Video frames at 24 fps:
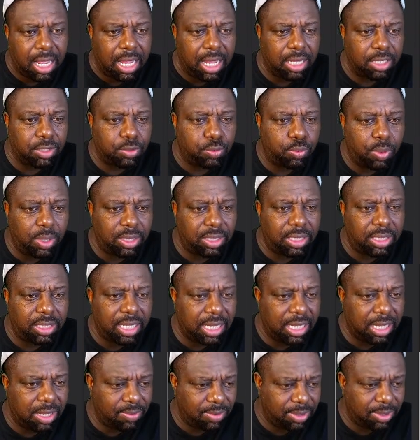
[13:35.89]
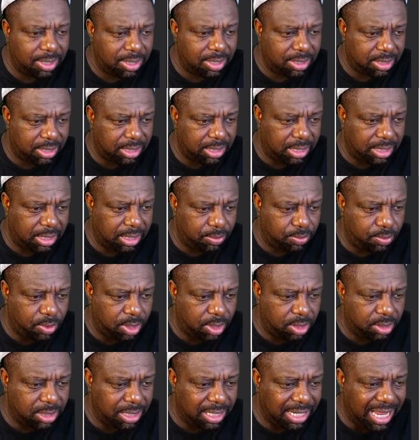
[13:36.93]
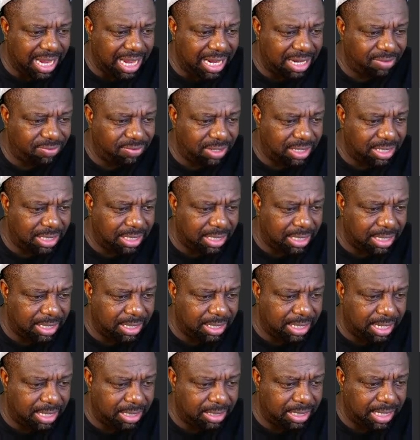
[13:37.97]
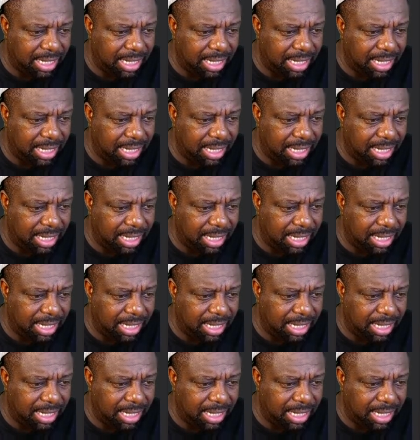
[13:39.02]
There's one thing I want to see was lively in that